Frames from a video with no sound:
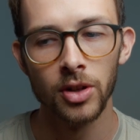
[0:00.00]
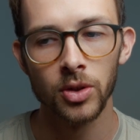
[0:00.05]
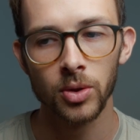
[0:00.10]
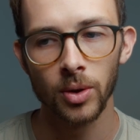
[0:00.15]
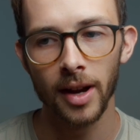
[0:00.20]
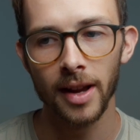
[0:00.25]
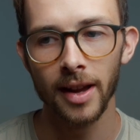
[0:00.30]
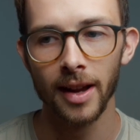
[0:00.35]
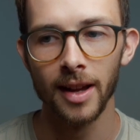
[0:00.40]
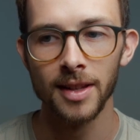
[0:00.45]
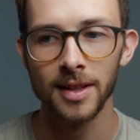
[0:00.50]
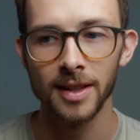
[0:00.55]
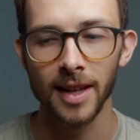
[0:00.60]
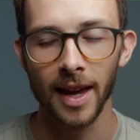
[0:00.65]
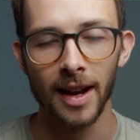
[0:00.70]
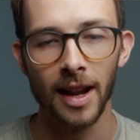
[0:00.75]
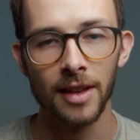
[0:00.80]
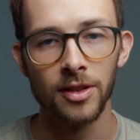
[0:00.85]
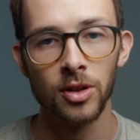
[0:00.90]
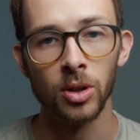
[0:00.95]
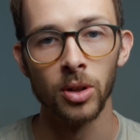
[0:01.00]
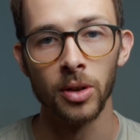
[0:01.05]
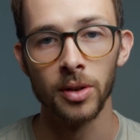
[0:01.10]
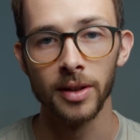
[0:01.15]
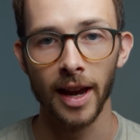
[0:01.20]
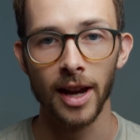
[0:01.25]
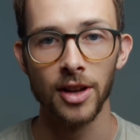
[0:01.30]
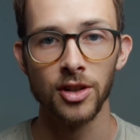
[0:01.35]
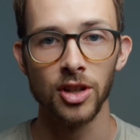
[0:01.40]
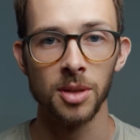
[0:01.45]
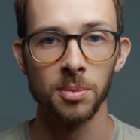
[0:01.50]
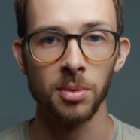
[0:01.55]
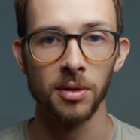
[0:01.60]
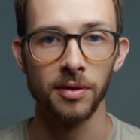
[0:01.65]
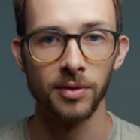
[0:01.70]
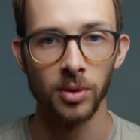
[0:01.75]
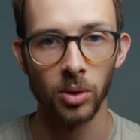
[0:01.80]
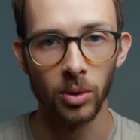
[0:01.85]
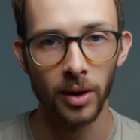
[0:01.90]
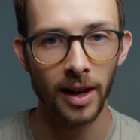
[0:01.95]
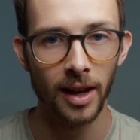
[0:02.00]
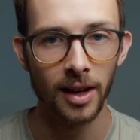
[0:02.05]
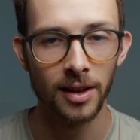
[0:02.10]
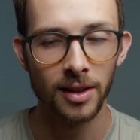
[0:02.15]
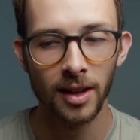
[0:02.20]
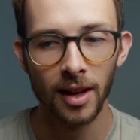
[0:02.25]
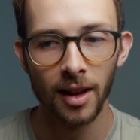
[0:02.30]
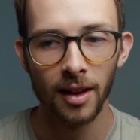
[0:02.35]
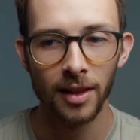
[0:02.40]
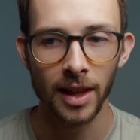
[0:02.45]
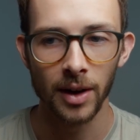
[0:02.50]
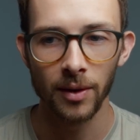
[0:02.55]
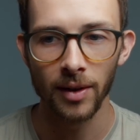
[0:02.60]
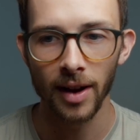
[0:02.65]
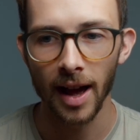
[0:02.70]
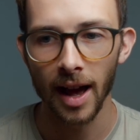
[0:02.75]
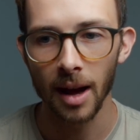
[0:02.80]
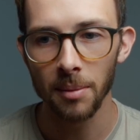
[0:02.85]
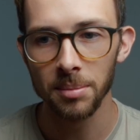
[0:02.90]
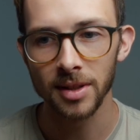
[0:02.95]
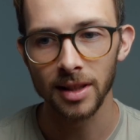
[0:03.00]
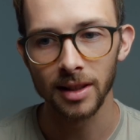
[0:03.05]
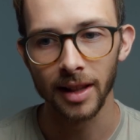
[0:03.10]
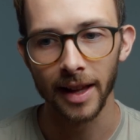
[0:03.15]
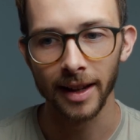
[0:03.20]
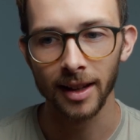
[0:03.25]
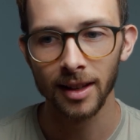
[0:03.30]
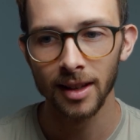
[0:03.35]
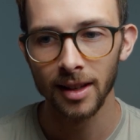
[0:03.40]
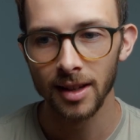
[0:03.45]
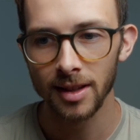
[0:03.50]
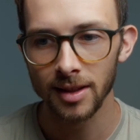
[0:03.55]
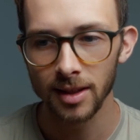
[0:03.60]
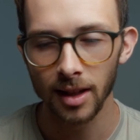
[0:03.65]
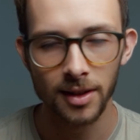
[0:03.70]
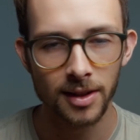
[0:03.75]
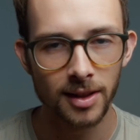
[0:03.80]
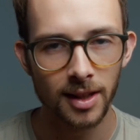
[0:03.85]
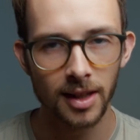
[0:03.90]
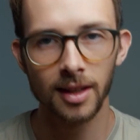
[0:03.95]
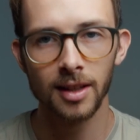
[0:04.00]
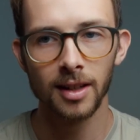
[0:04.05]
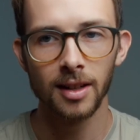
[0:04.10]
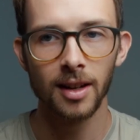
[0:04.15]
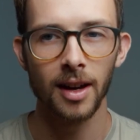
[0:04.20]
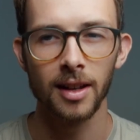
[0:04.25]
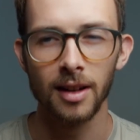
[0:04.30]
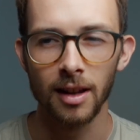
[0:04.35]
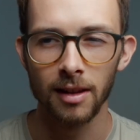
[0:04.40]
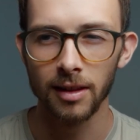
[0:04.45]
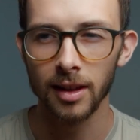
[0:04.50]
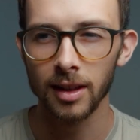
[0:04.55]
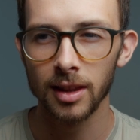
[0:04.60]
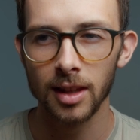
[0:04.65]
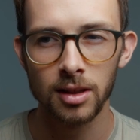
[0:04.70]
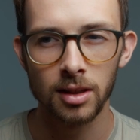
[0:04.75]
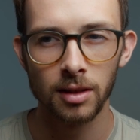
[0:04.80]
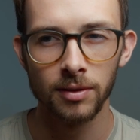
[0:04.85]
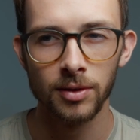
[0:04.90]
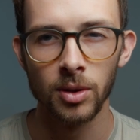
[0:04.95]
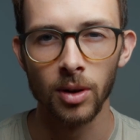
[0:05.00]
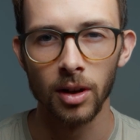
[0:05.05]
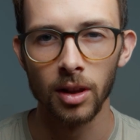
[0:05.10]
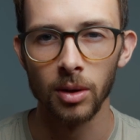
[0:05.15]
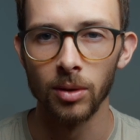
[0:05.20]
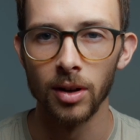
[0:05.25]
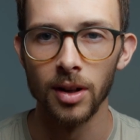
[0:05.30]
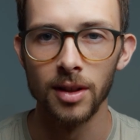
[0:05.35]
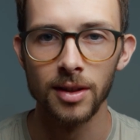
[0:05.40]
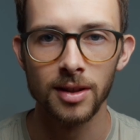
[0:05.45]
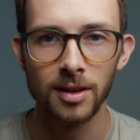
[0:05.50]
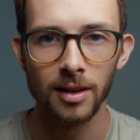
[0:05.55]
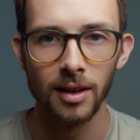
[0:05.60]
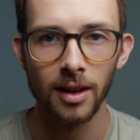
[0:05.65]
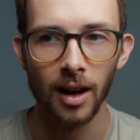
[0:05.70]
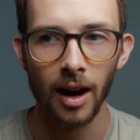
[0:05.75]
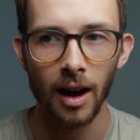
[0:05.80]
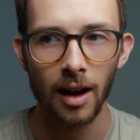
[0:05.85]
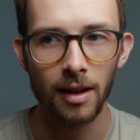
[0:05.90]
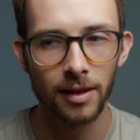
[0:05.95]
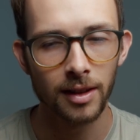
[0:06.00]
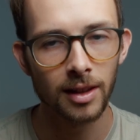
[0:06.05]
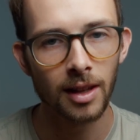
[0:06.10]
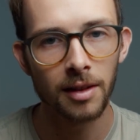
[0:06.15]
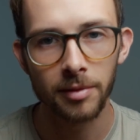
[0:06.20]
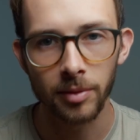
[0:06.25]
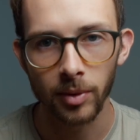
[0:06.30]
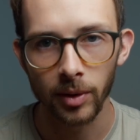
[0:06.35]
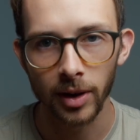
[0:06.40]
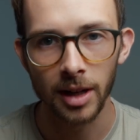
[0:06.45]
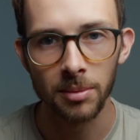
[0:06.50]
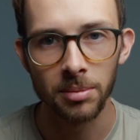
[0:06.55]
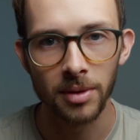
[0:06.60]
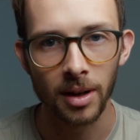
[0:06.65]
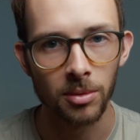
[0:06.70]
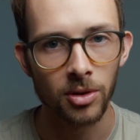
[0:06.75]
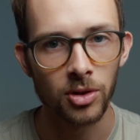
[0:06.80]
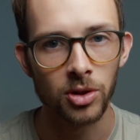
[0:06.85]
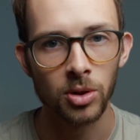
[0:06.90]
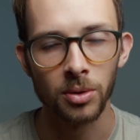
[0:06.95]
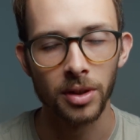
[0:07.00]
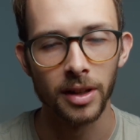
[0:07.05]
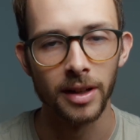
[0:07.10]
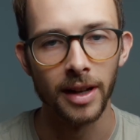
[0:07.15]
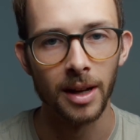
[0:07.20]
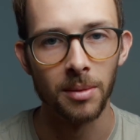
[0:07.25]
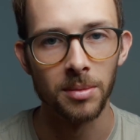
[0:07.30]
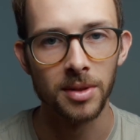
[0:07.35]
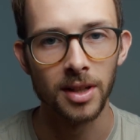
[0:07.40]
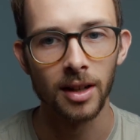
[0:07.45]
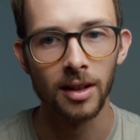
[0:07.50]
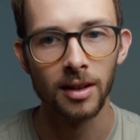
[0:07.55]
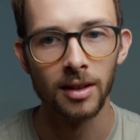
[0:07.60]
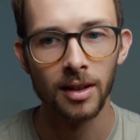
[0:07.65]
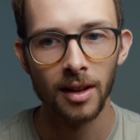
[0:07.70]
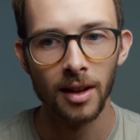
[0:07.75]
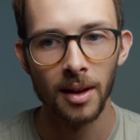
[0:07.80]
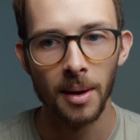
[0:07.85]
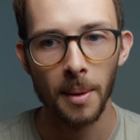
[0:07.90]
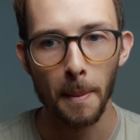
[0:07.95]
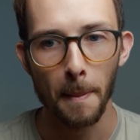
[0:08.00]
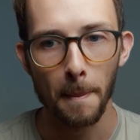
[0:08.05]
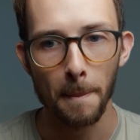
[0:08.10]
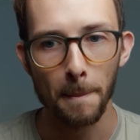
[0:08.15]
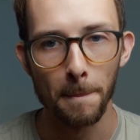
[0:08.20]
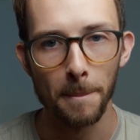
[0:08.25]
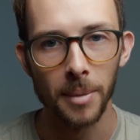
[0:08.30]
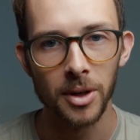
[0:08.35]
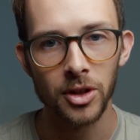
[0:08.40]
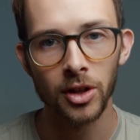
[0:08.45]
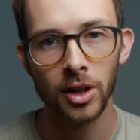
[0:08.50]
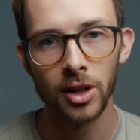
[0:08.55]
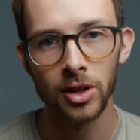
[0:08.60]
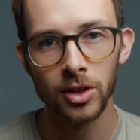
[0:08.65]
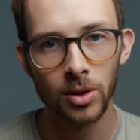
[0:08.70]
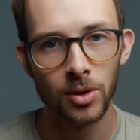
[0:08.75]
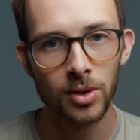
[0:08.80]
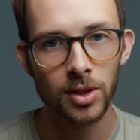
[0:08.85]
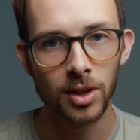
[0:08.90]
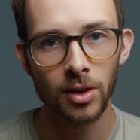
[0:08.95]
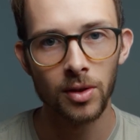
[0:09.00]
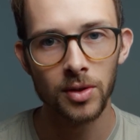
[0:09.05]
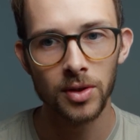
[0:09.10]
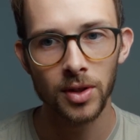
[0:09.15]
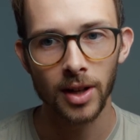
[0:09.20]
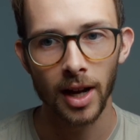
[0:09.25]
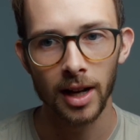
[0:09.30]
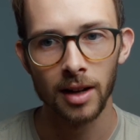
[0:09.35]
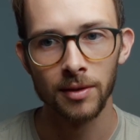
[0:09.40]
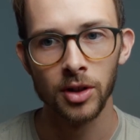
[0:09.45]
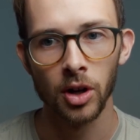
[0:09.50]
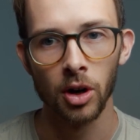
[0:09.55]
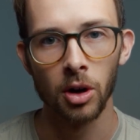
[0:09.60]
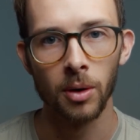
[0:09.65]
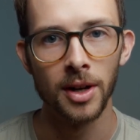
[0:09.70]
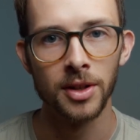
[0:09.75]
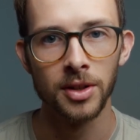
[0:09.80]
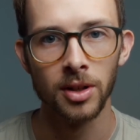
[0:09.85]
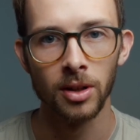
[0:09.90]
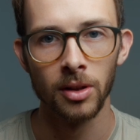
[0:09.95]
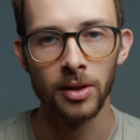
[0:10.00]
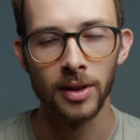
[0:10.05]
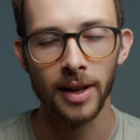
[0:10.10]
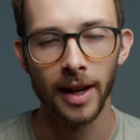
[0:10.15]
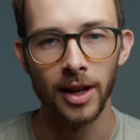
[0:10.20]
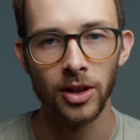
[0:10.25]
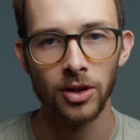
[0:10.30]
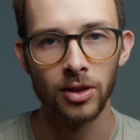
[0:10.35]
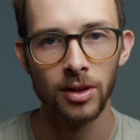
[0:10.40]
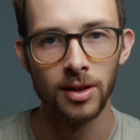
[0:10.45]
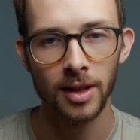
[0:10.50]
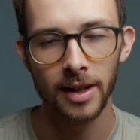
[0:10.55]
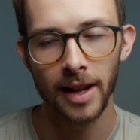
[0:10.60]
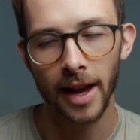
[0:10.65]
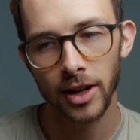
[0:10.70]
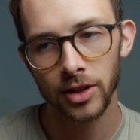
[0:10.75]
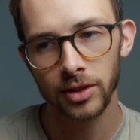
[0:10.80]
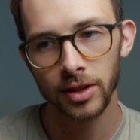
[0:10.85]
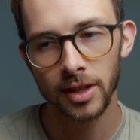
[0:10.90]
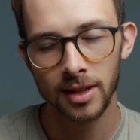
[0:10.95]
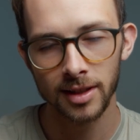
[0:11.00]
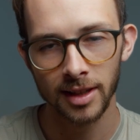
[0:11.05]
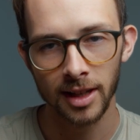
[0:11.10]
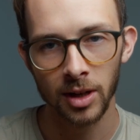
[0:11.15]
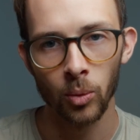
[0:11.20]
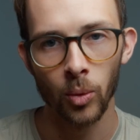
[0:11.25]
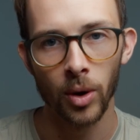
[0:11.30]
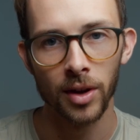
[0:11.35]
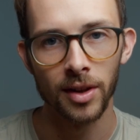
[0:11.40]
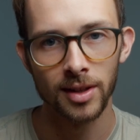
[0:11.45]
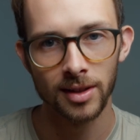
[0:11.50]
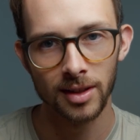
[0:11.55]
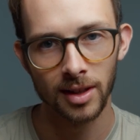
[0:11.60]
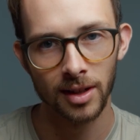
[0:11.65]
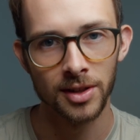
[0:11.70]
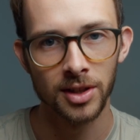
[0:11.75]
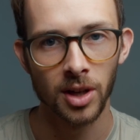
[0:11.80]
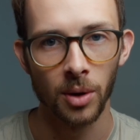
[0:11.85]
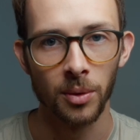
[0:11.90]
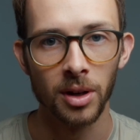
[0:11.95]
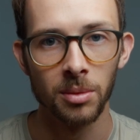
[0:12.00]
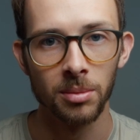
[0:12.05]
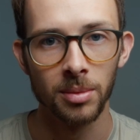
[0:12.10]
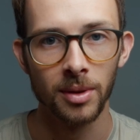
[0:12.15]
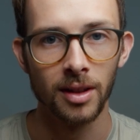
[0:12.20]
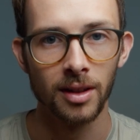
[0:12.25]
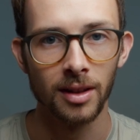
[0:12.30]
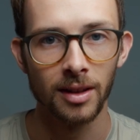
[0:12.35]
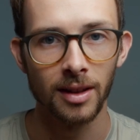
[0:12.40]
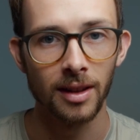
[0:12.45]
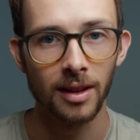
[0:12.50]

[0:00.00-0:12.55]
try and scout out your locations beforehand. There are apps like Sunseeker, and I think there's a few other ones. I think they're free, but I'm not sure what the names are. But you can use those to kind of go around to your locations and actually see where the sun is going to be